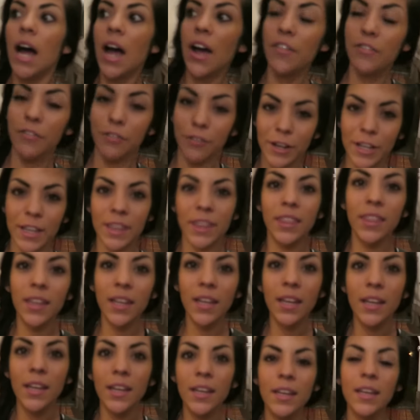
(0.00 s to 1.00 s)

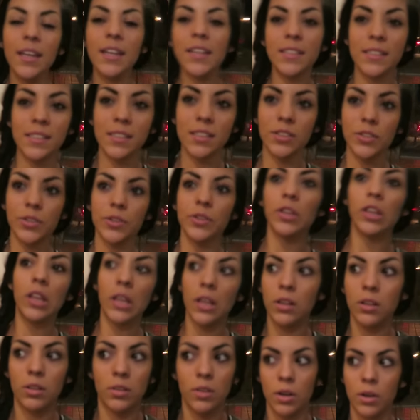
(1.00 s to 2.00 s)
everything is literally
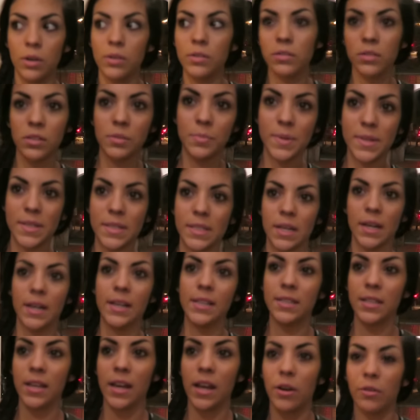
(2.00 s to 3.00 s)
closed
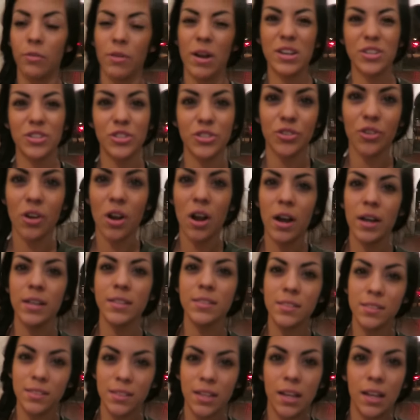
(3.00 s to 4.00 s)
besides like
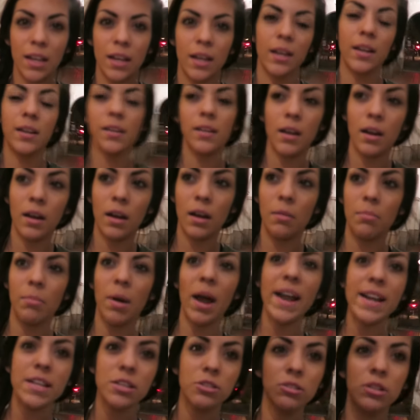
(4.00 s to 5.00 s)
restaurants and um,
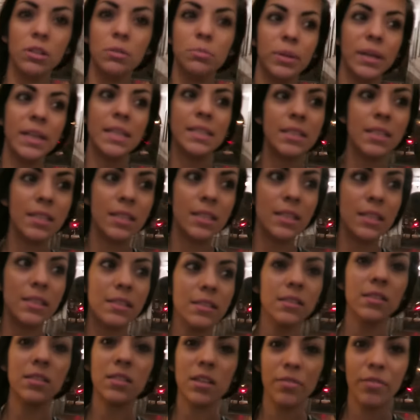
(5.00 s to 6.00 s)
ice cream places
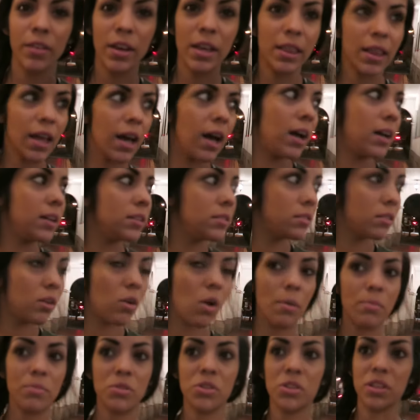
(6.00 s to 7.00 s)
and stuff like that. So
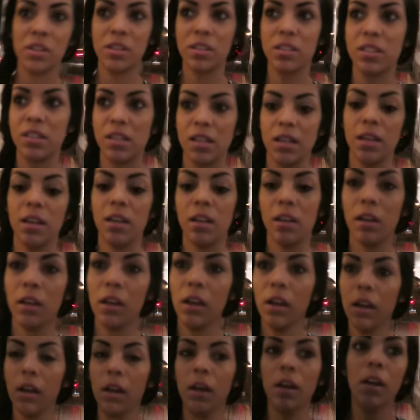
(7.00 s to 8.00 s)
I'm just gonna see,
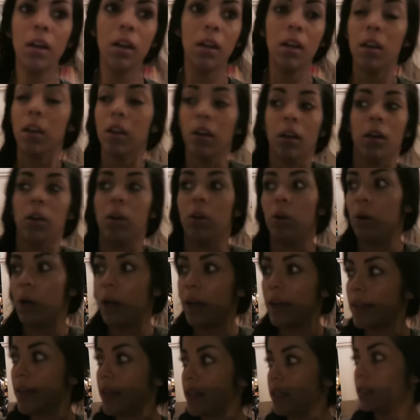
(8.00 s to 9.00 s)

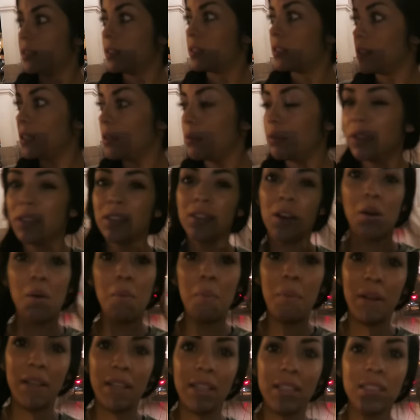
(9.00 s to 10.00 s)
I guess, see what's
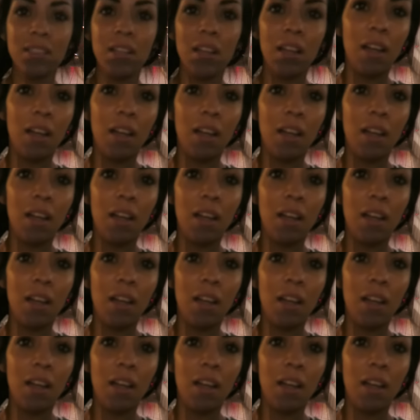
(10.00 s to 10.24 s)
opened.